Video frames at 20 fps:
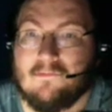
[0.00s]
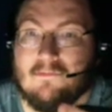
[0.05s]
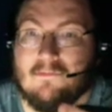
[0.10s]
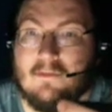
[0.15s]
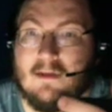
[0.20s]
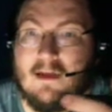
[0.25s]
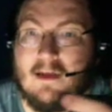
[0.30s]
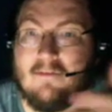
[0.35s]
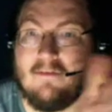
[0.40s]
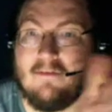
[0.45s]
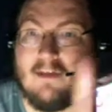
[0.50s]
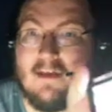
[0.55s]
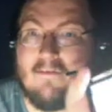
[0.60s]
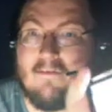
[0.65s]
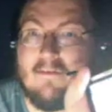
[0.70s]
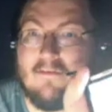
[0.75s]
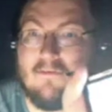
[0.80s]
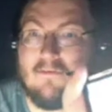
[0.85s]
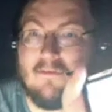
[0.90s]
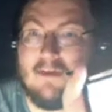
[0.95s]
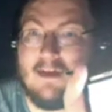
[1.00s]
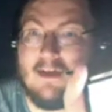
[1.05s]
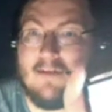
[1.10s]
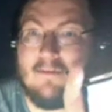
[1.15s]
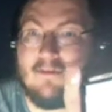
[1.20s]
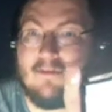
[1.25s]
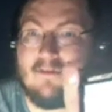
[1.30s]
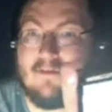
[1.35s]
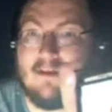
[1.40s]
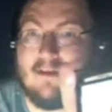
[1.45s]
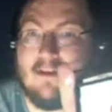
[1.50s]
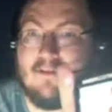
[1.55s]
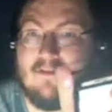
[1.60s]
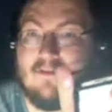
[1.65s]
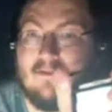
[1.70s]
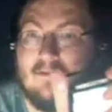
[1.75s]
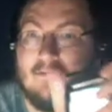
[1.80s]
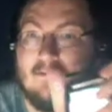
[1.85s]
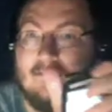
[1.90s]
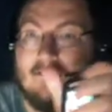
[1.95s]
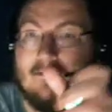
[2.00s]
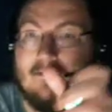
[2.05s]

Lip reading: I'll even give you a free demonstration.